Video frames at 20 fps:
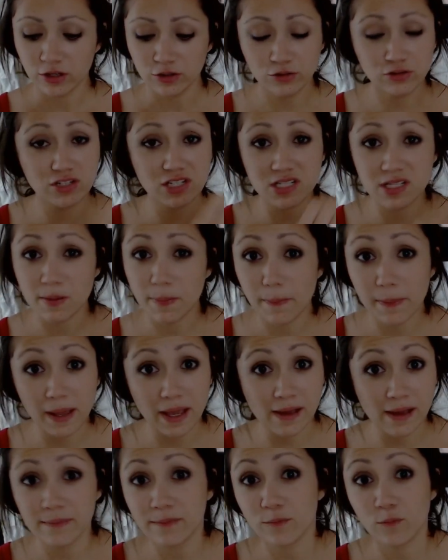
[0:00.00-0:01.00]
You just
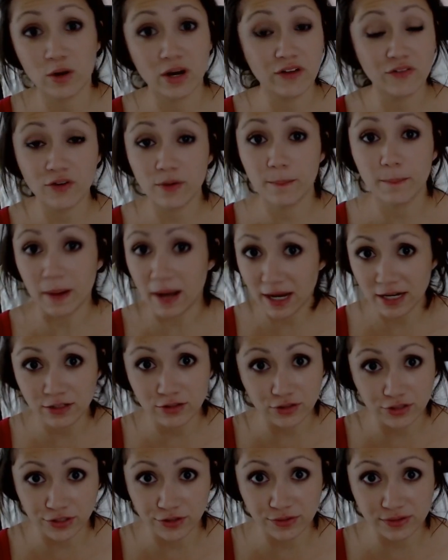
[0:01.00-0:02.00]
spam whatever
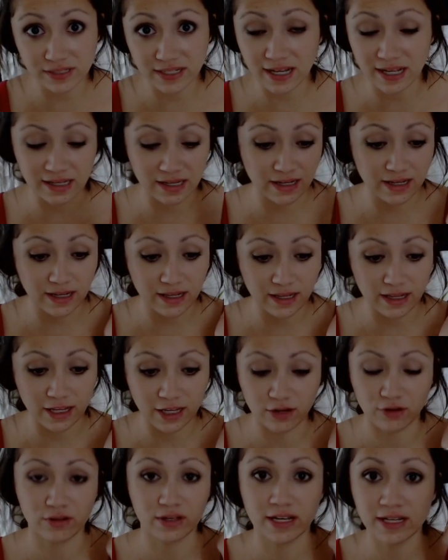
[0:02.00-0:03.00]
bind you're using, and
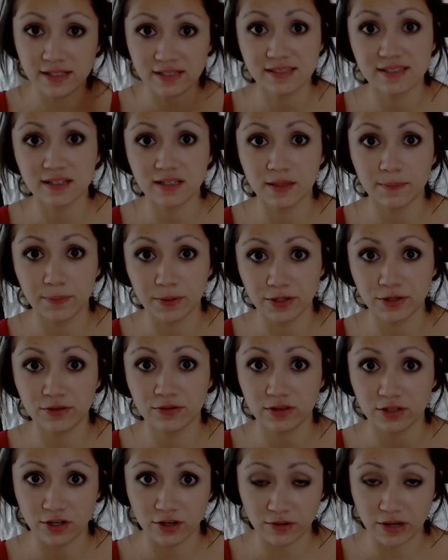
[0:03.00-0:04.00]
it'll instantly put you
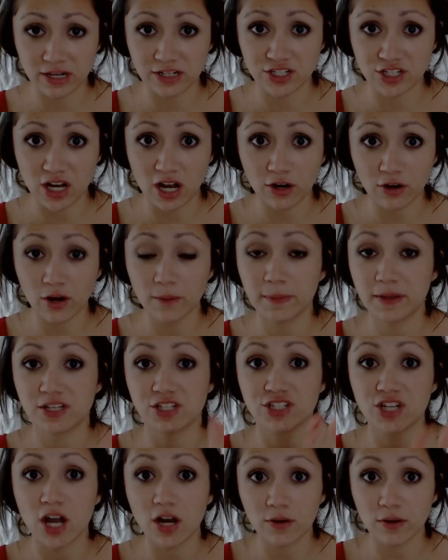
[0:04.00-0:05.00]
in the correct chakra,
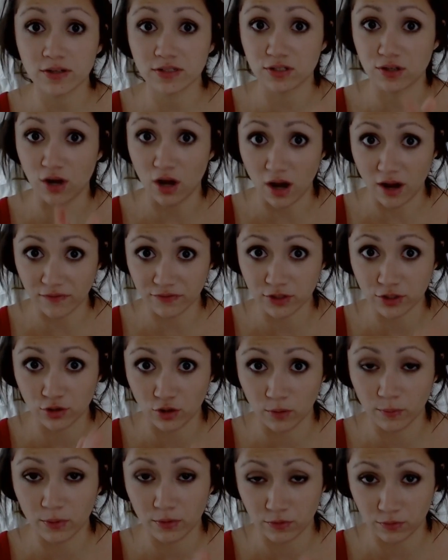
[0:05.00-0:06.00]
because chakras are off the
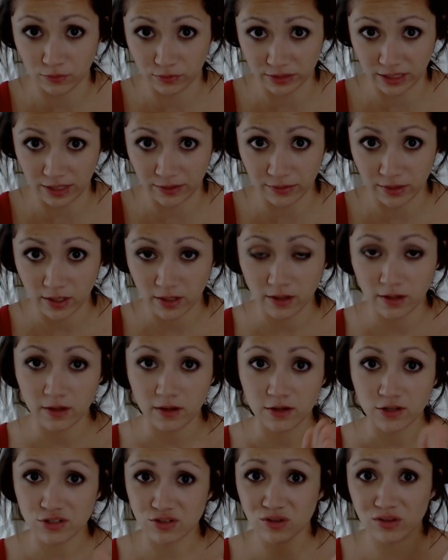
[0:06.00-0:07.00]
global cooldown.
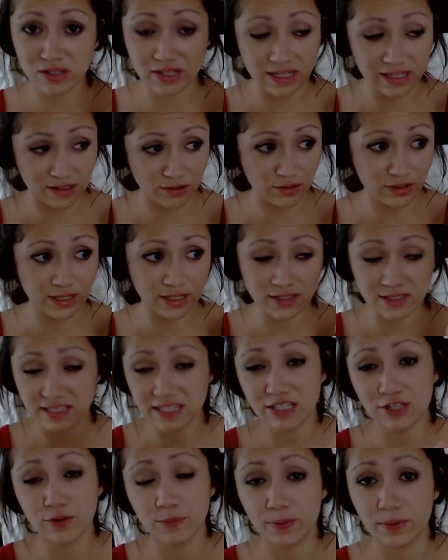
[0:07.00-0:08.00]
So it'll
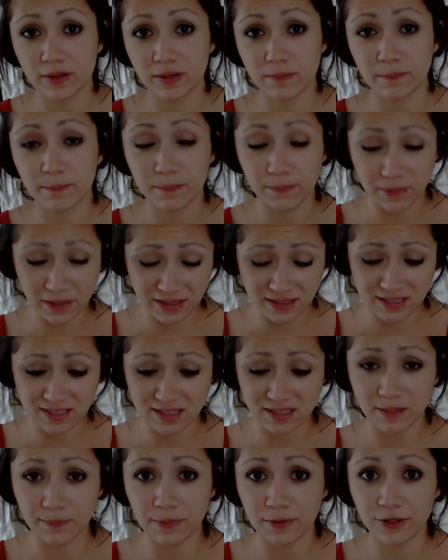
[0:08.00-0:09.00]

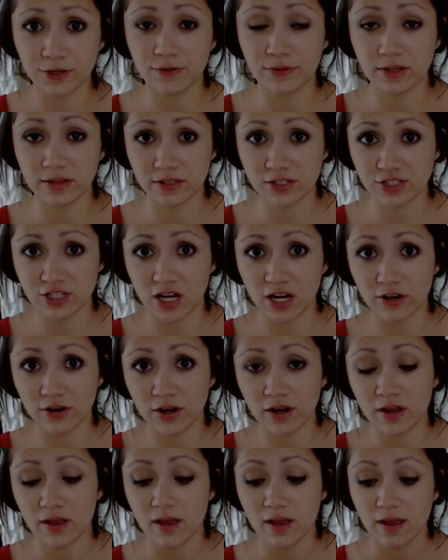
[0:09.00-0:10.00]
instantly put you in the
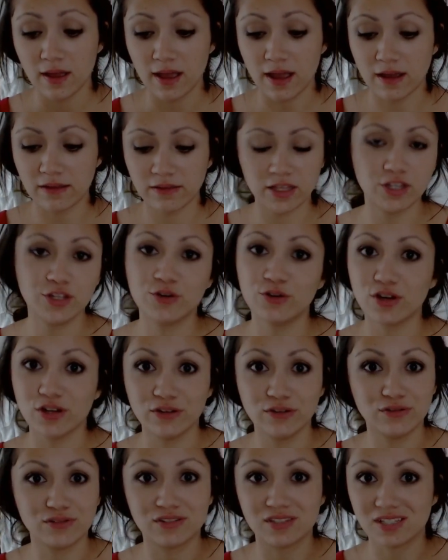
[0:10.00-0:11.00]
chakra, and then you
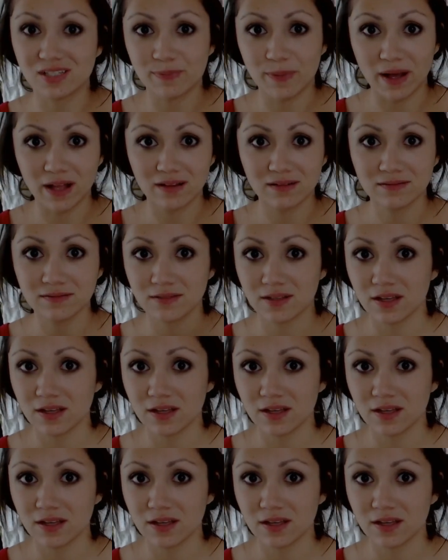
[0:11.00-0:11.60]
can use the spell.